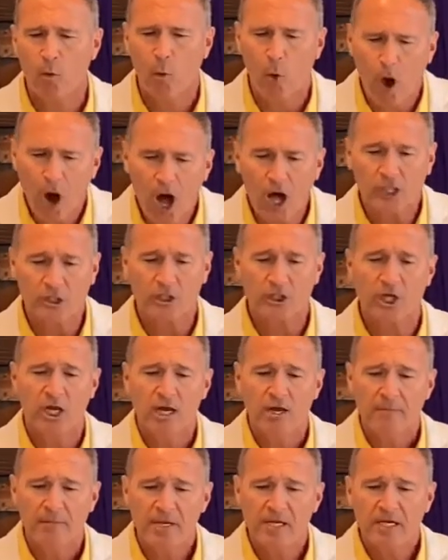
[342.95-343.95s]
Watch,
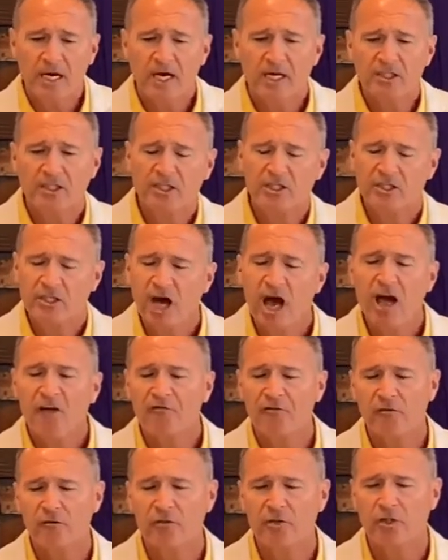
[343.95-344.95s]
because
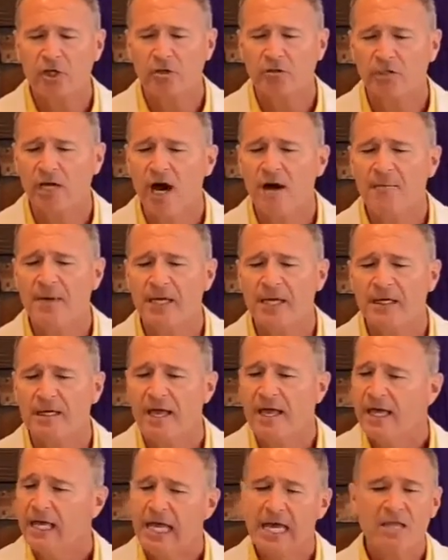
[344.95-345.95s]
scoffers are coming
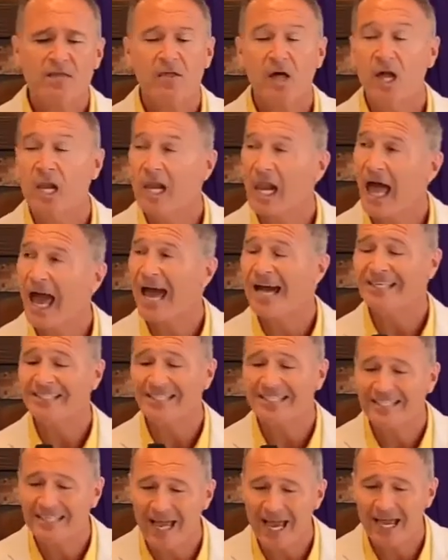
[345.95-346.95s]
in the
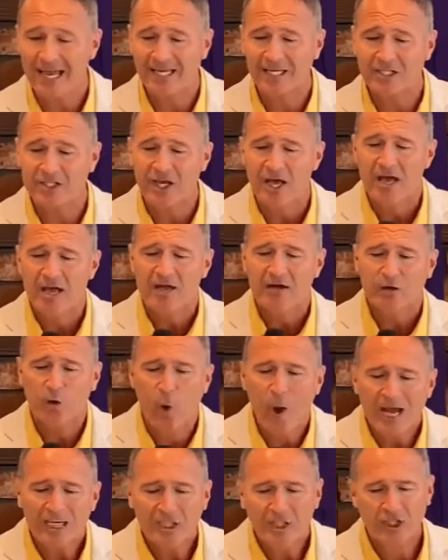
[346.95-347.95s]
last days,
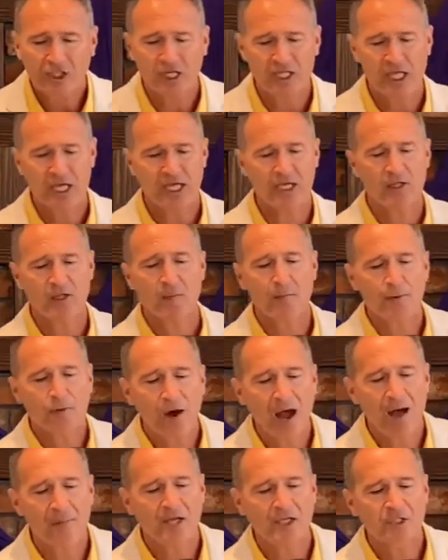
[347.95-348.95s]
questioning the
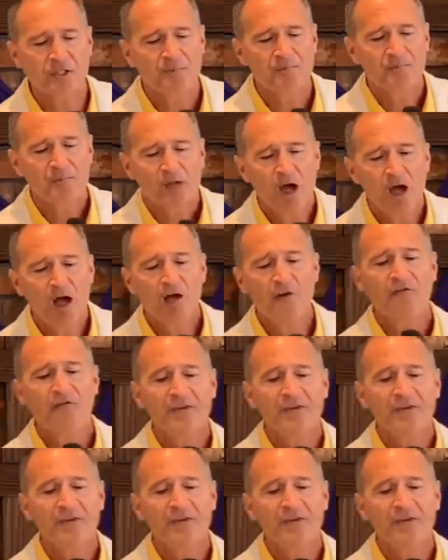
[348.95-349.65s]
promise of